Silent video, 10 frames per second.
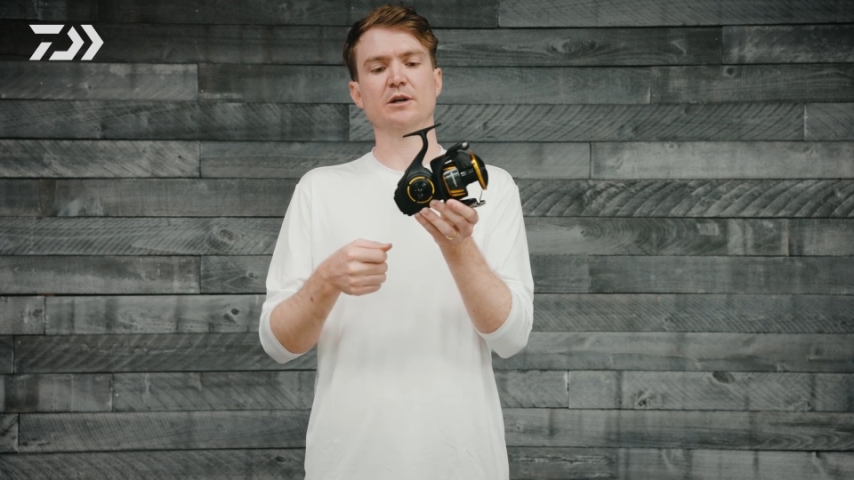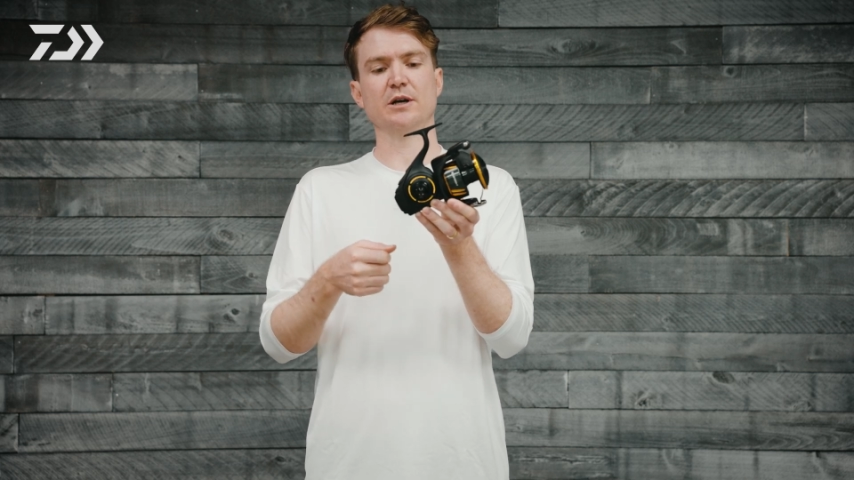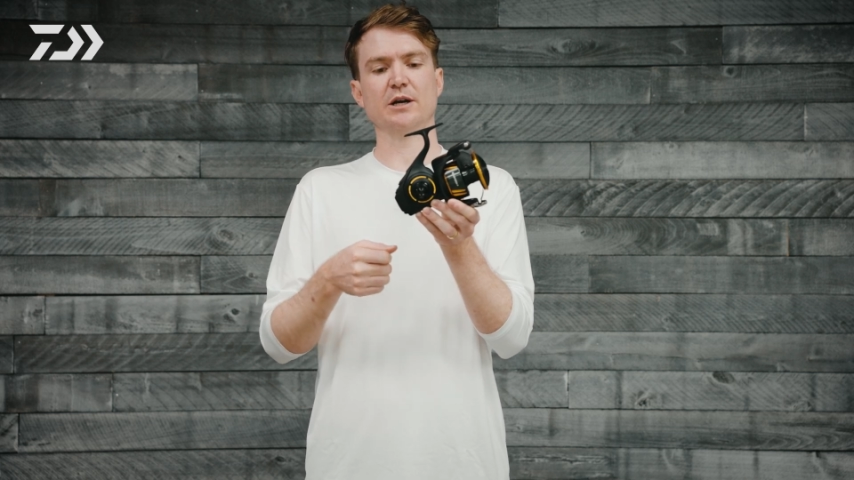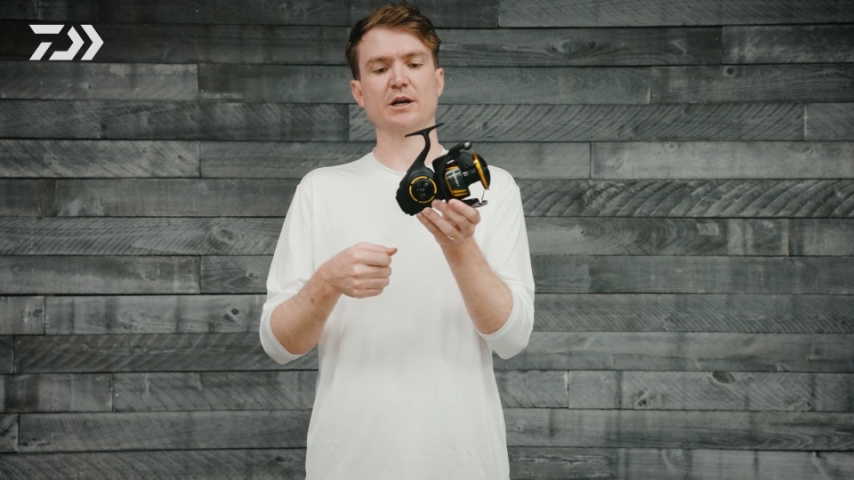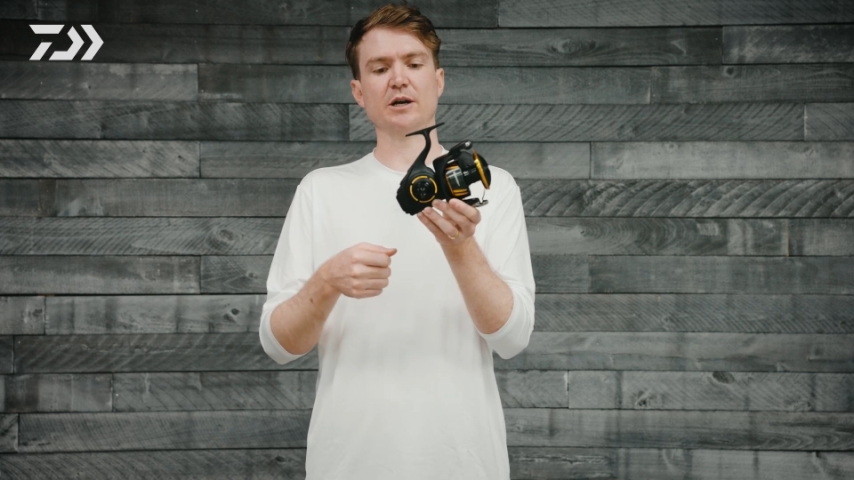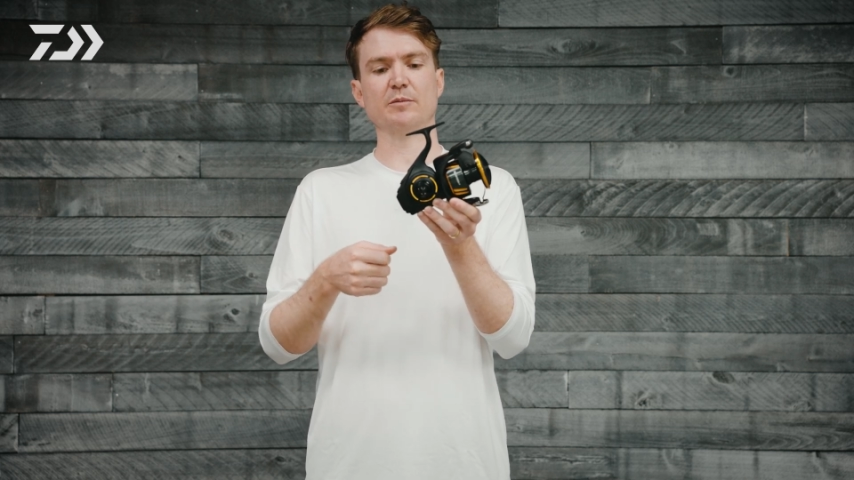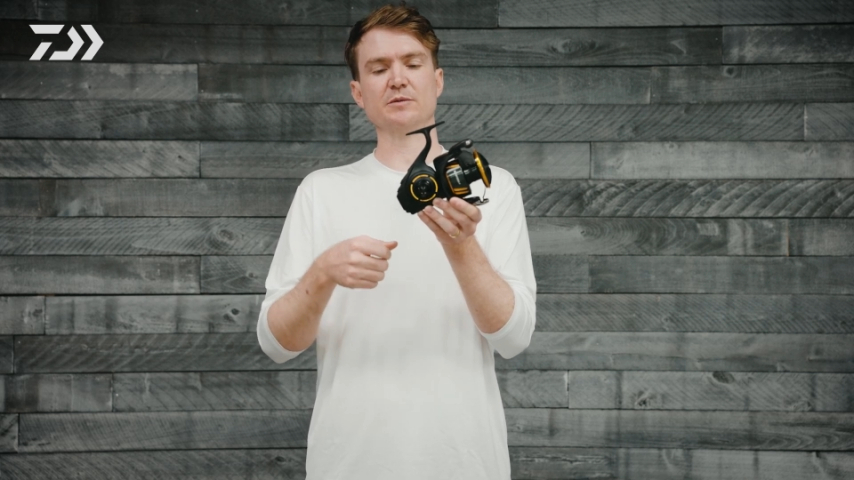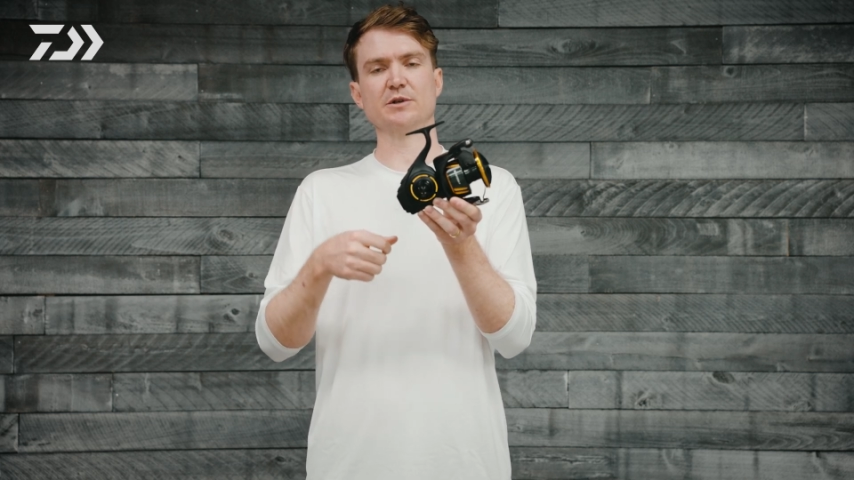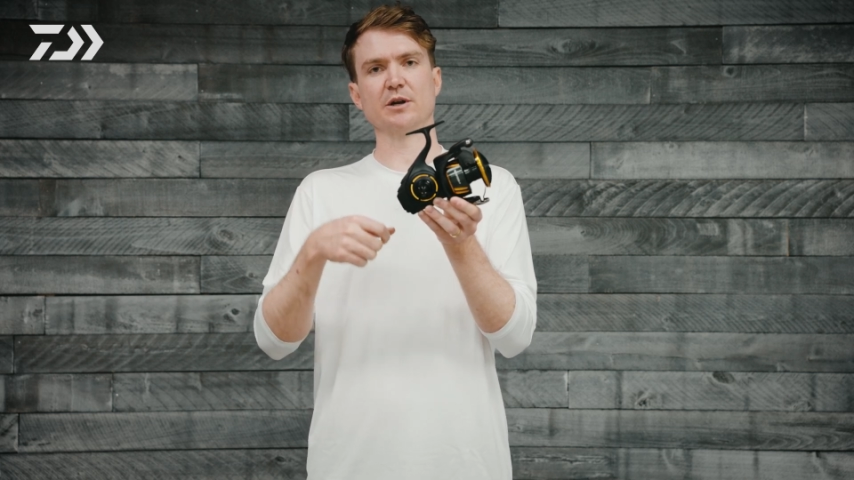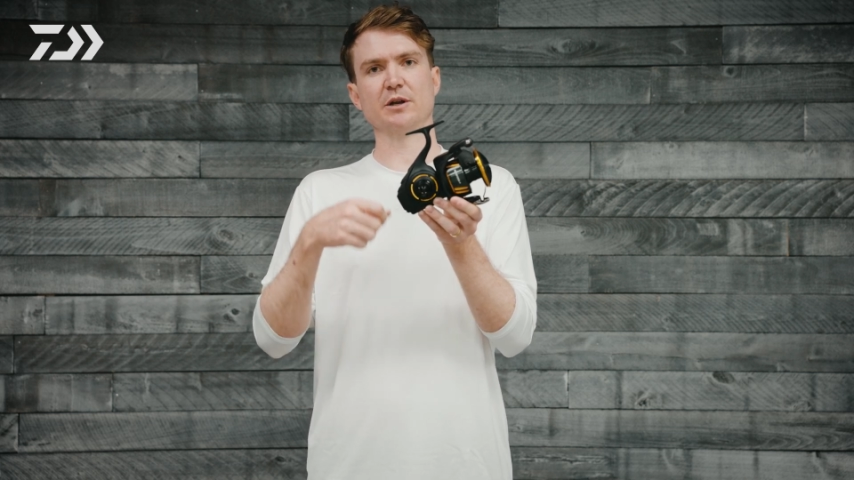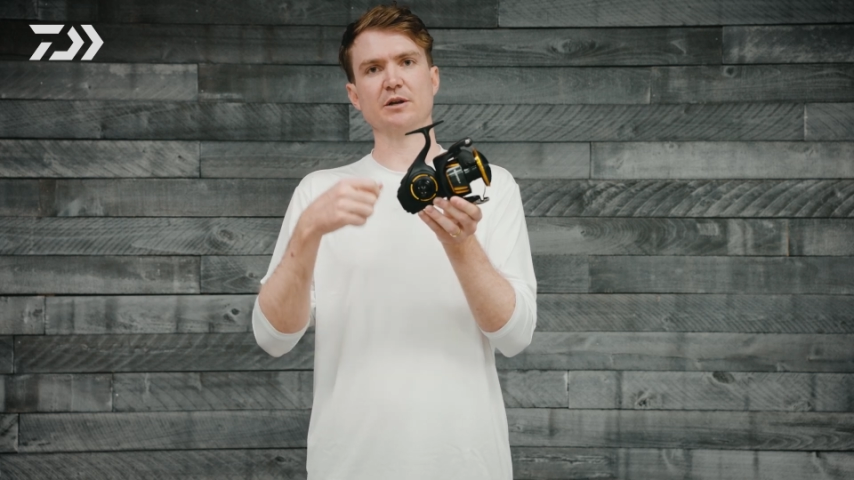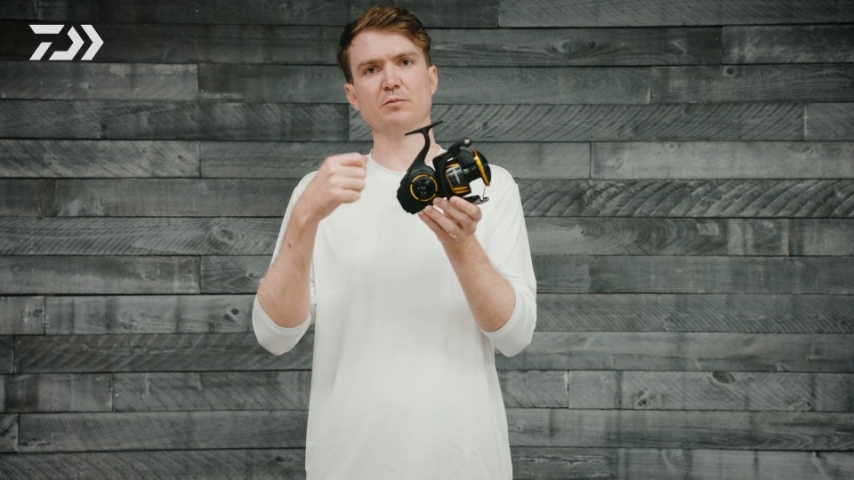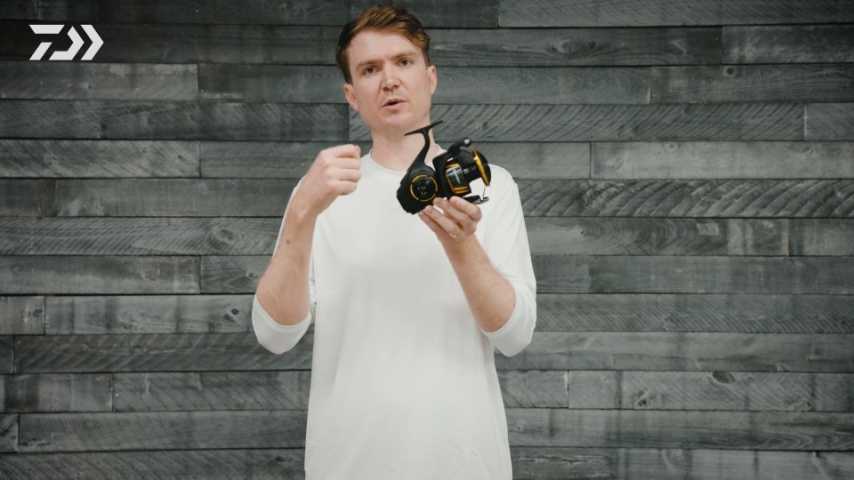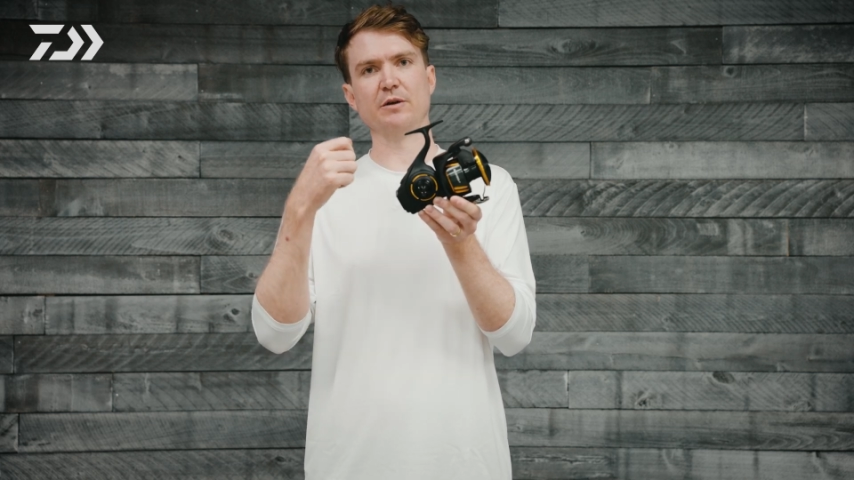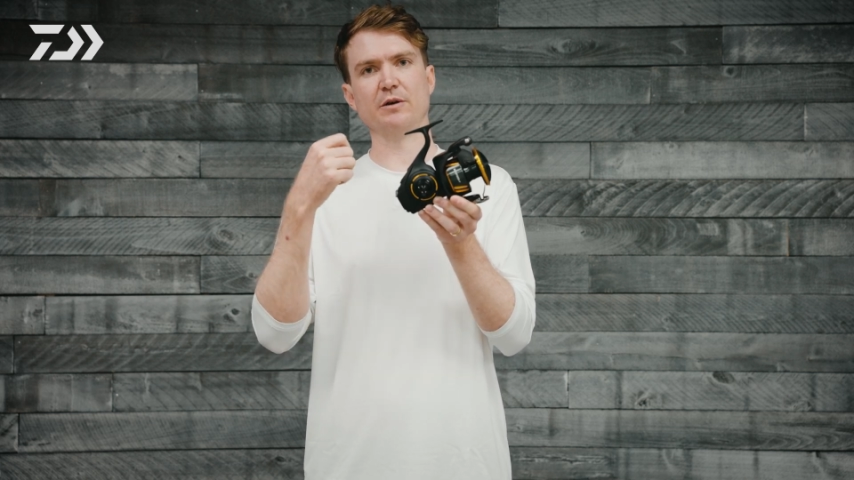So
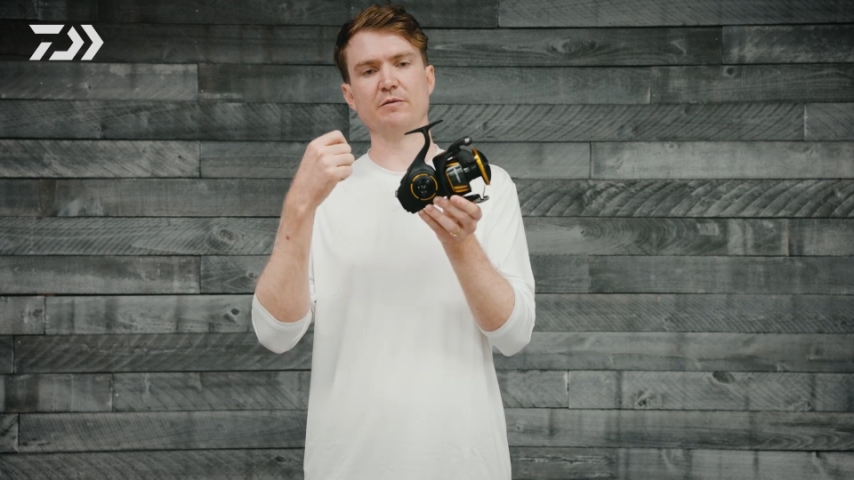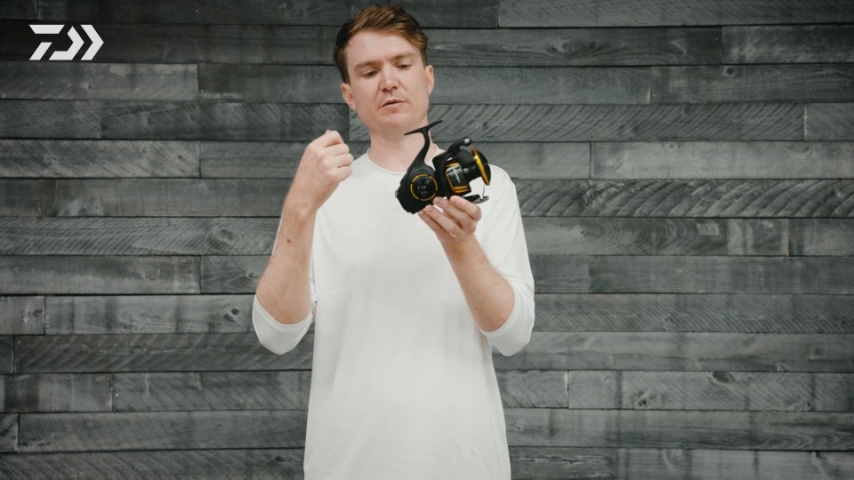if